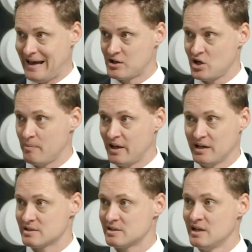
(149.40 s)
catch up.
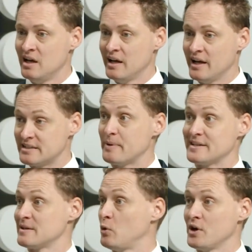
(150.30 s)
And it's a bit
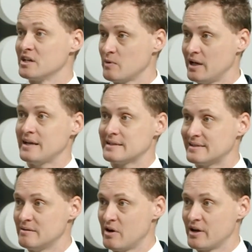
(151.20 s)
disappointing because we'd like to
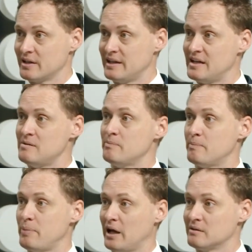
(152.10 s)
see America leading,
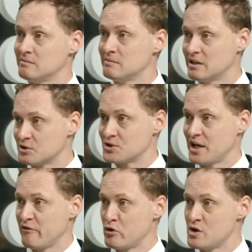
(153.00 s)
but it'll just
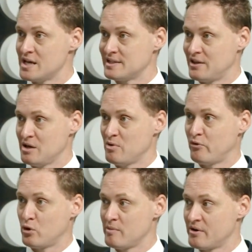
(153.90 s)
take a few years, I think,
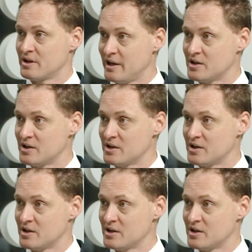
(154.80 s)
before America